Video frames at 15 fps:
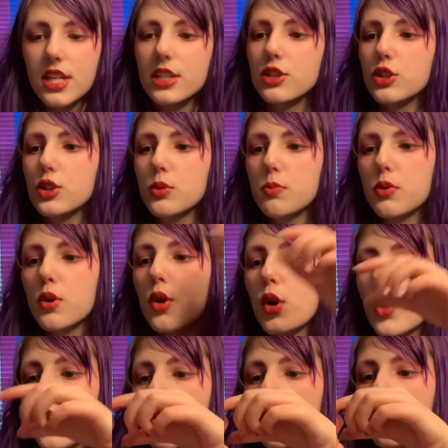a dupe
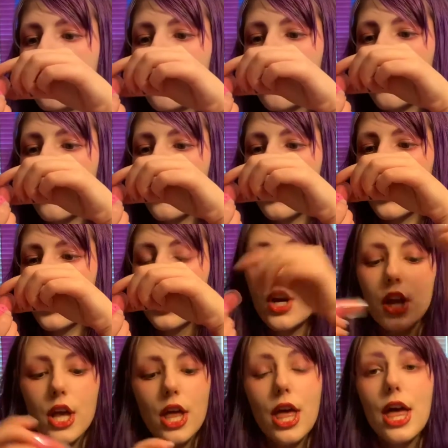for
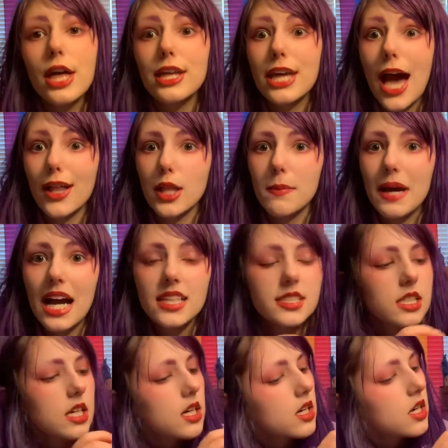
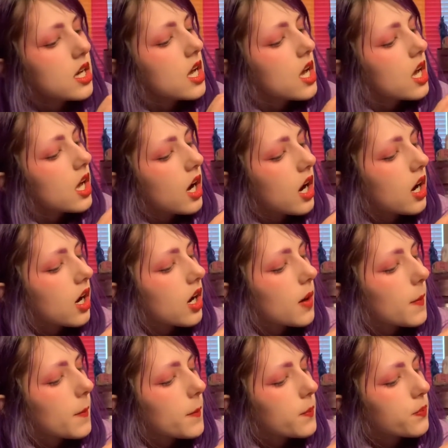Calabasa.
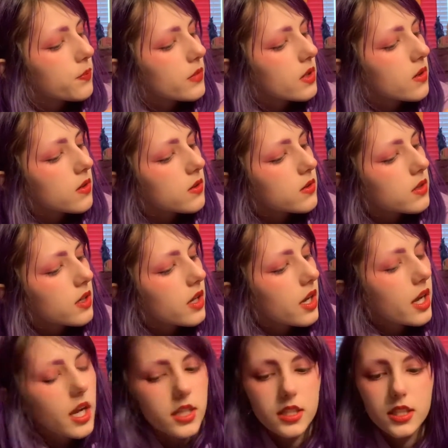And
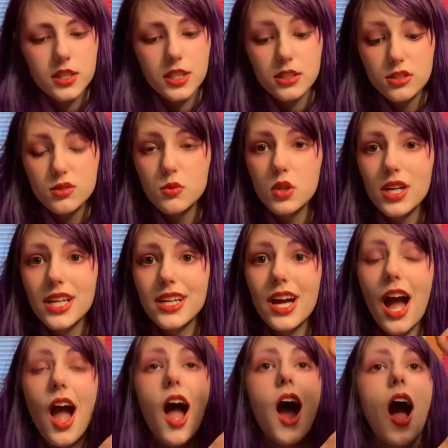then this one,
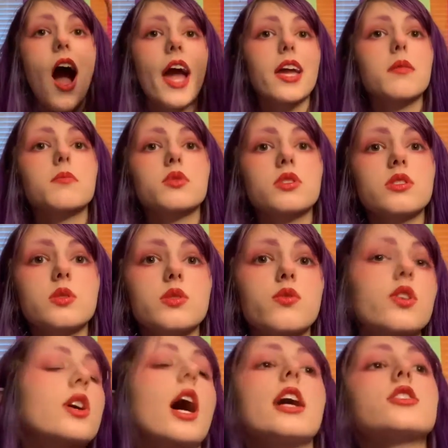I completely
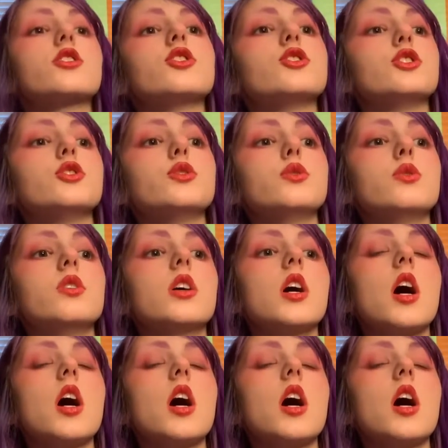forgot to do